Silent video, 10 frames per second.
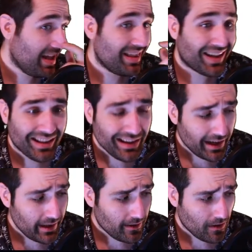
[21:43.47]
The
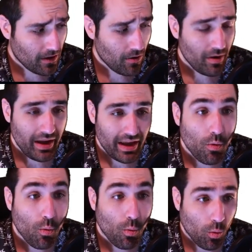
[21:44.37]
client hello, it
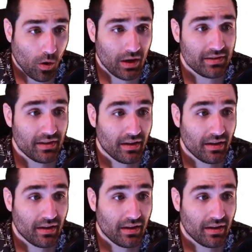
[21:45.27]
was